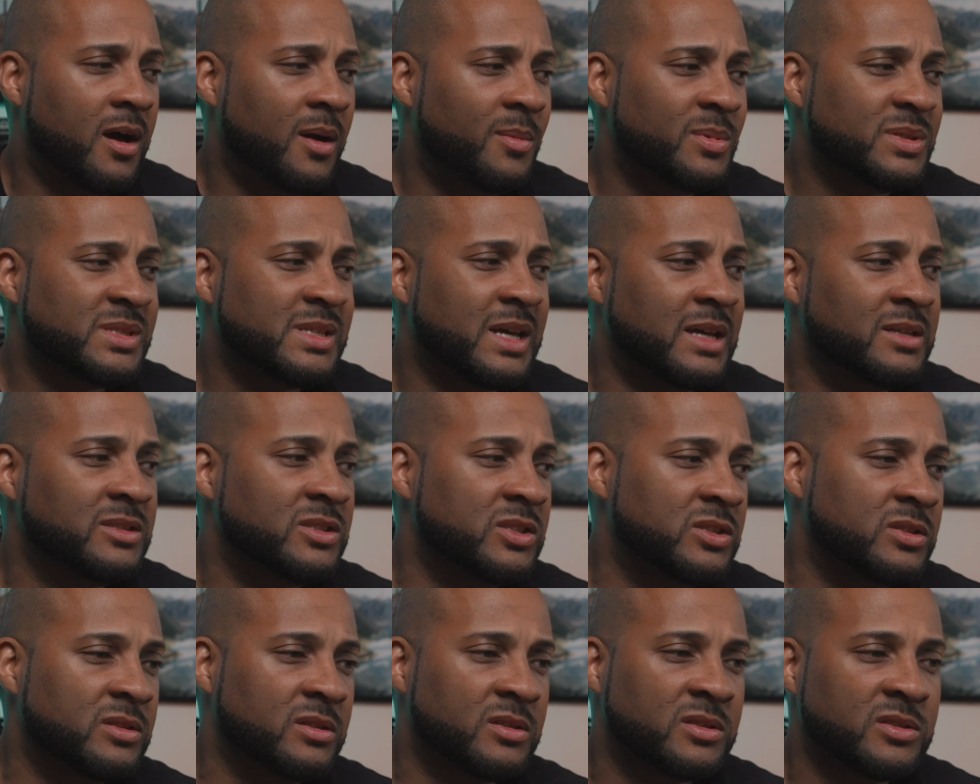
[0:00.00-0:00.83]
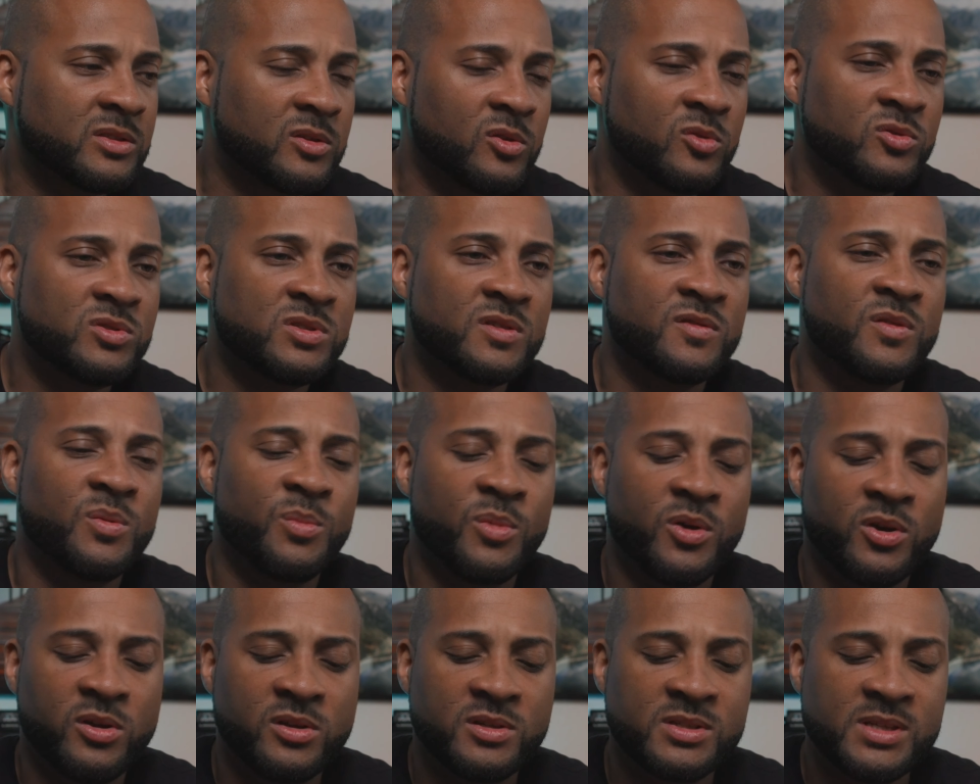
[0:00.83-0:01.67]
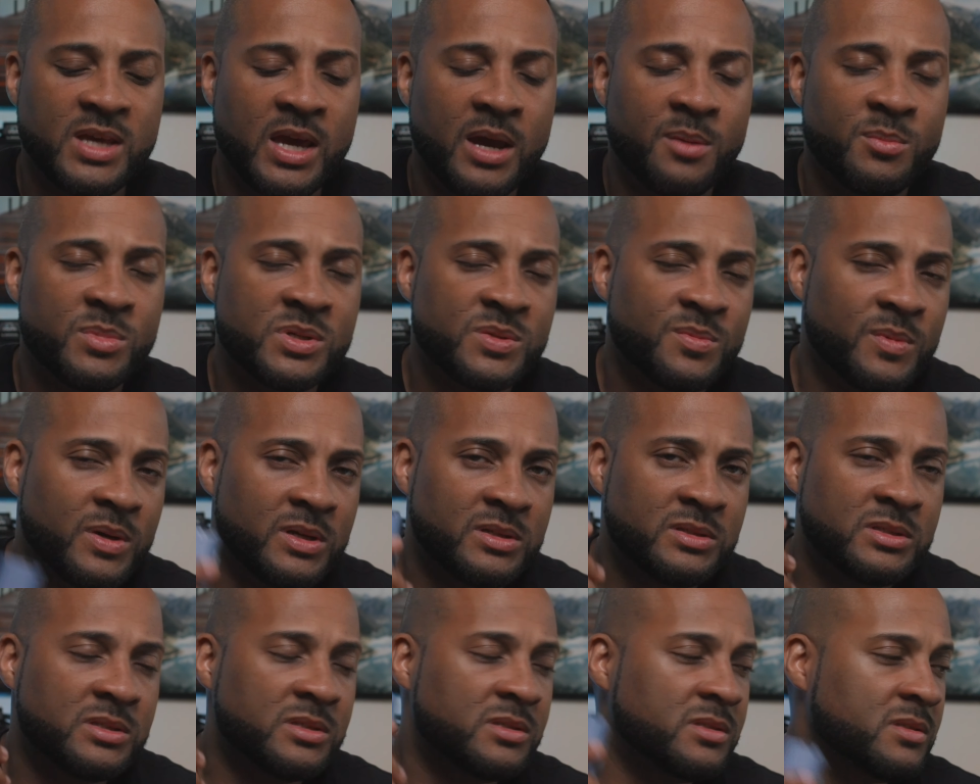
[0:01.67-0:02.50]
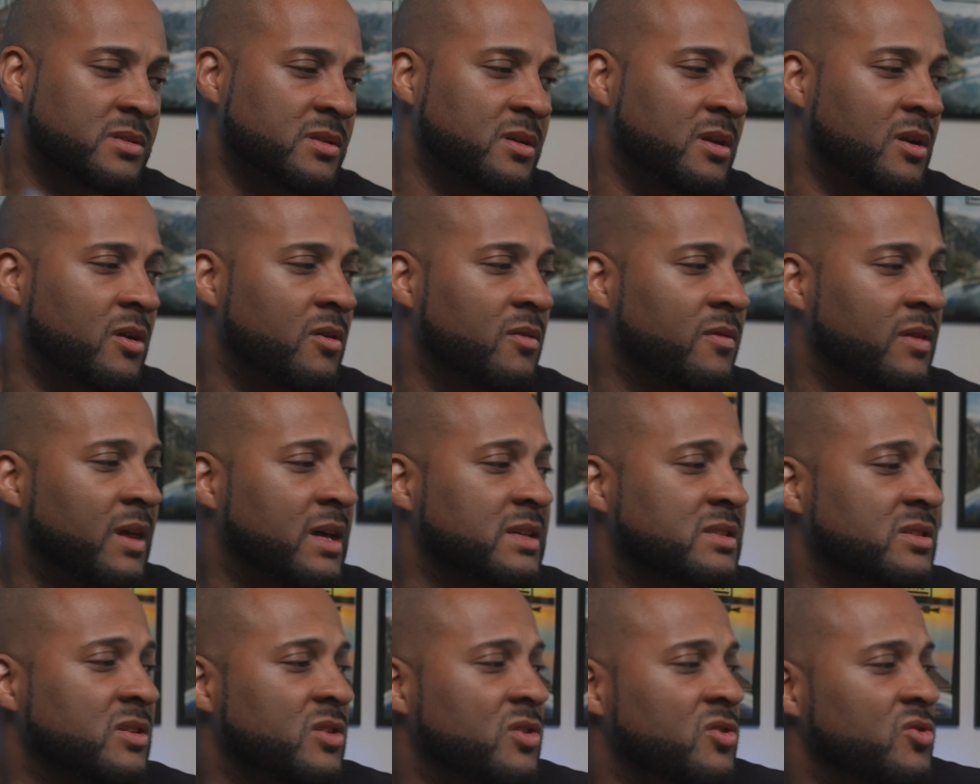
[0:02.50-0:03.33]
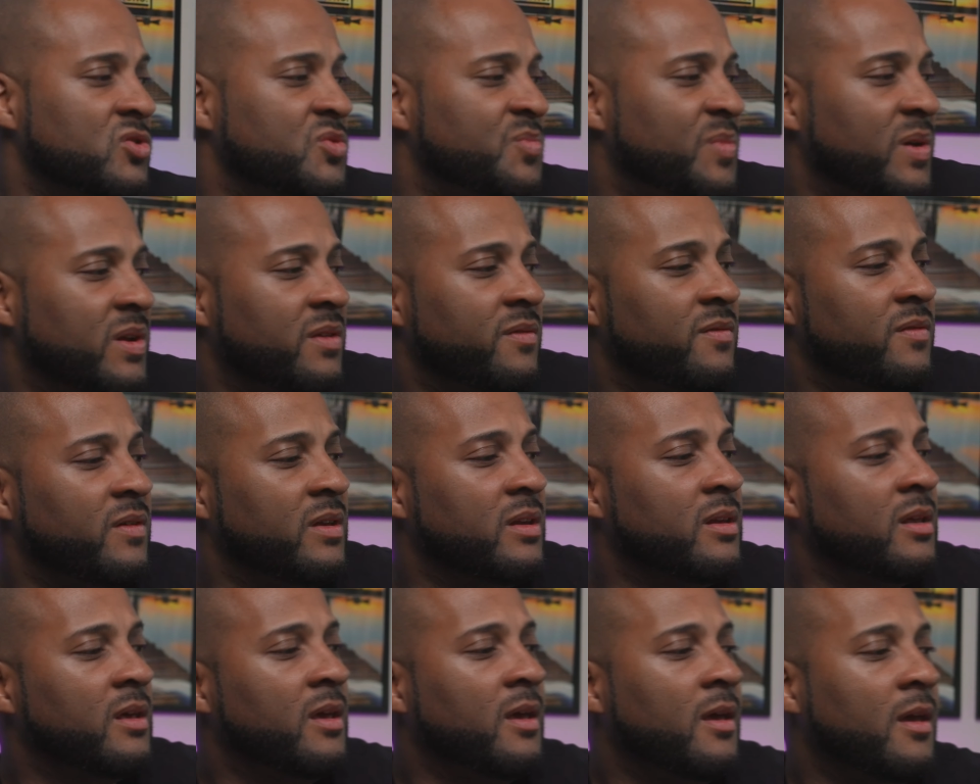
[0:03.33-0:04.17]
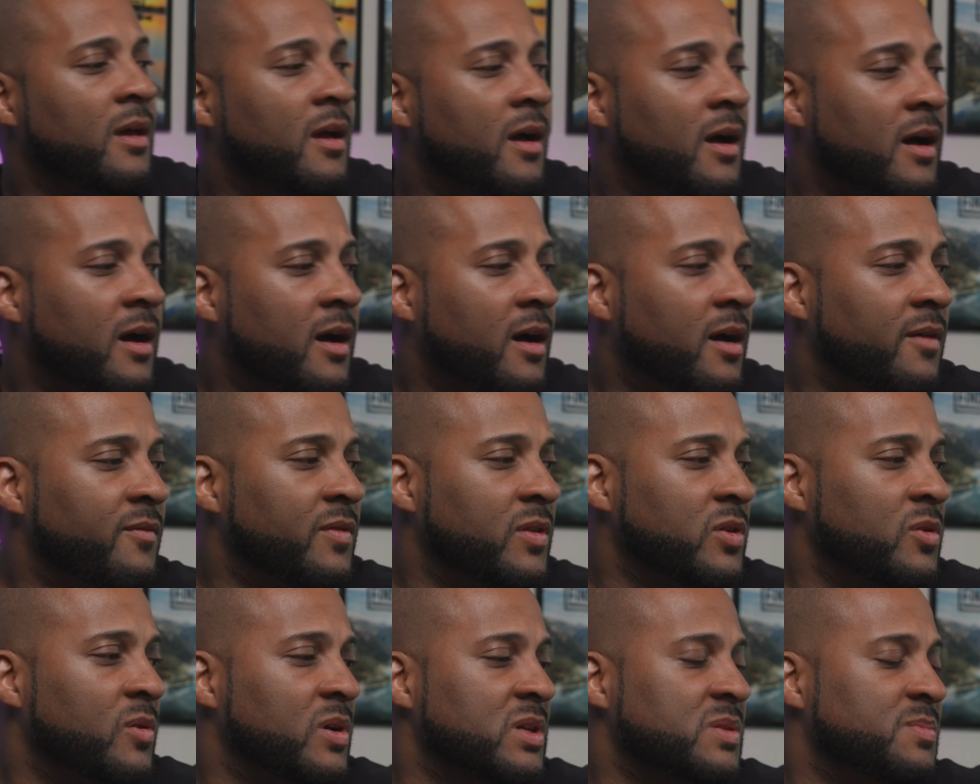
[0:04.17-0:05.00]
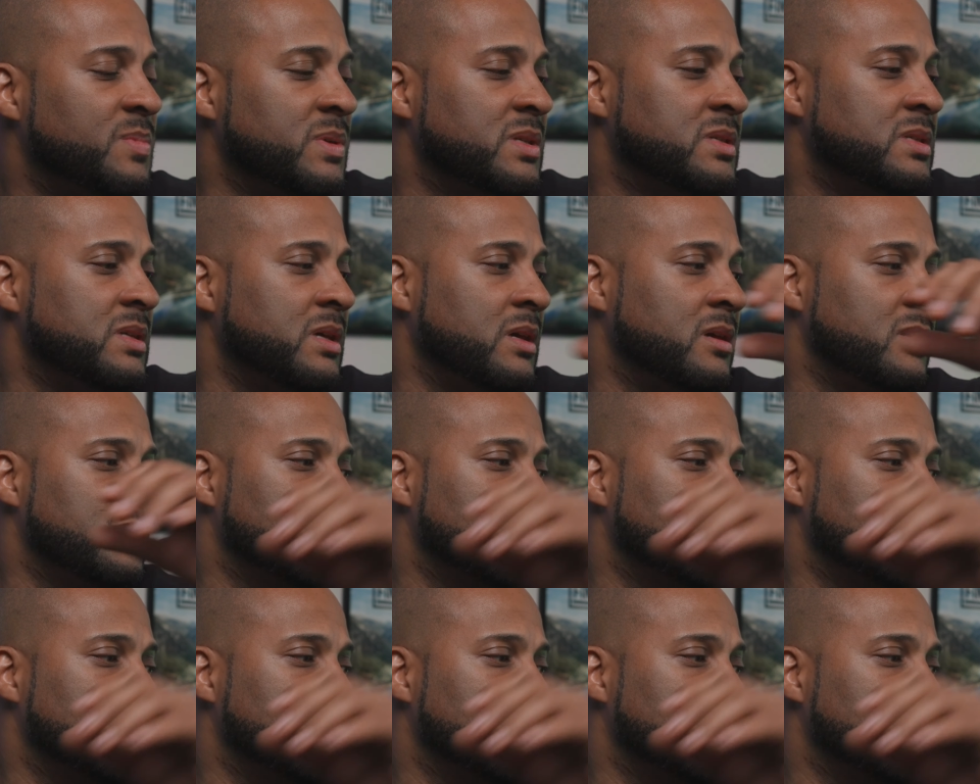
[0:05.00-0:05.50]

it's not just exclusive to mirrorless cameras, but just, you know, that's a huge benefit of the USB-C.